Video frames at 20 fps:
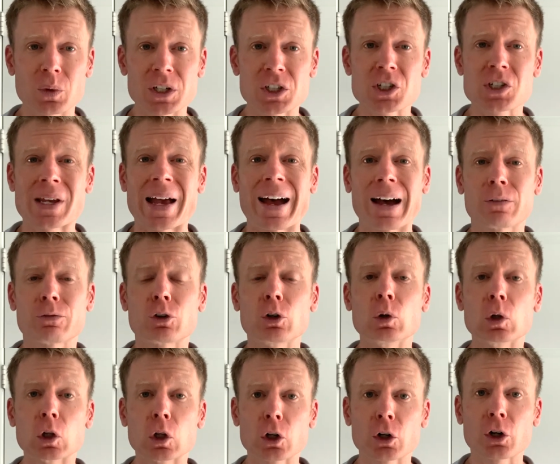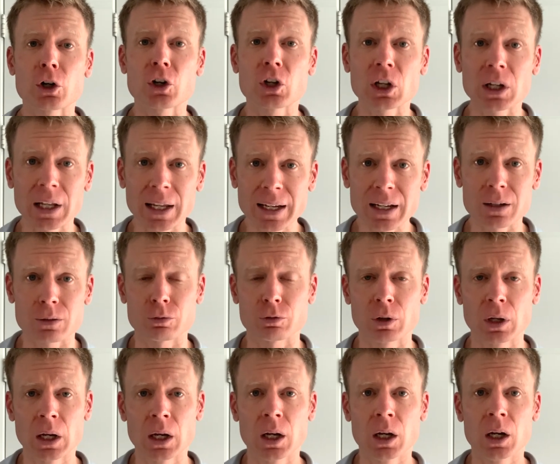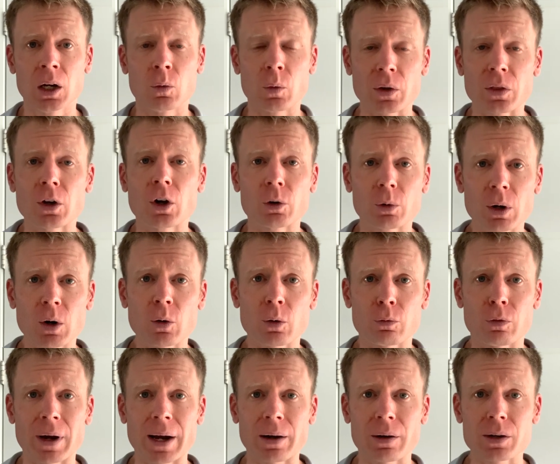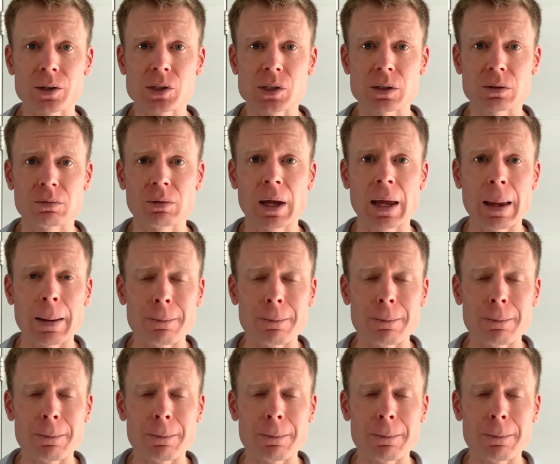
just have to learn to live with coronavirus and